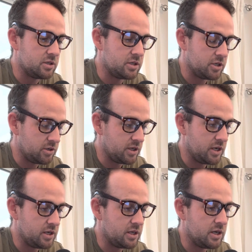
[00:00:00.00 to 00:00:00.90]
that you
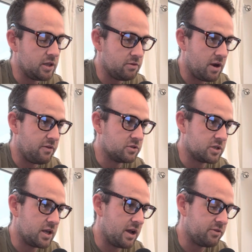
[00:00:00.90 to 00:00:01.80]
need, and the rifle is going
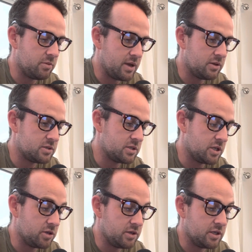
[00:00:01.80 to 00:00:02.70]
to have the mounts that
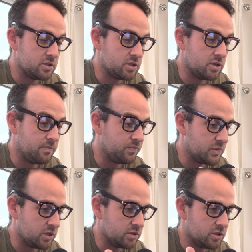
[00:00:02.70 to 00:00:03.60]
you need. So
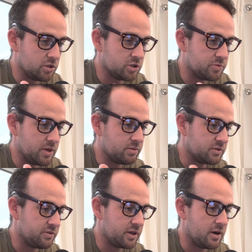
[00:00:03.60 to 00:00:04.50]
you'll just be able to
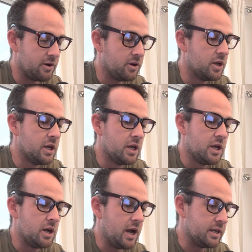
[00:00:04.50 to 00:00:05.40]
figure out,
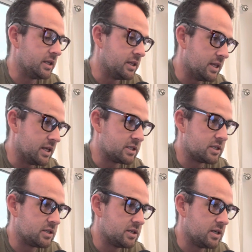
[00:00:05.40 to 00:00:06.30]
I need this
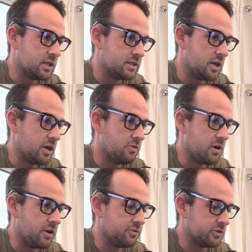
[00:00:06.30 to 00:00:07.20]

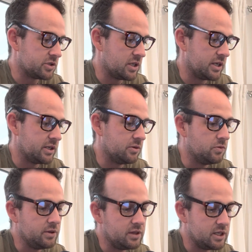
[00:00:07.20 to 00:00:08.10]
rifle sling
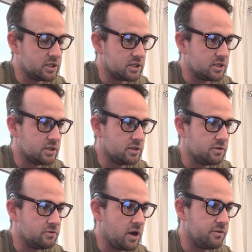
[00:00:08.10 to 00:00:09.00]
with this
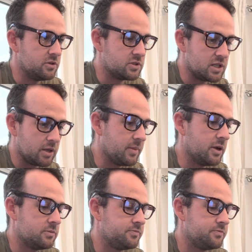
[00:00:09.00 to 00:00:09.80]
rifle sling mount.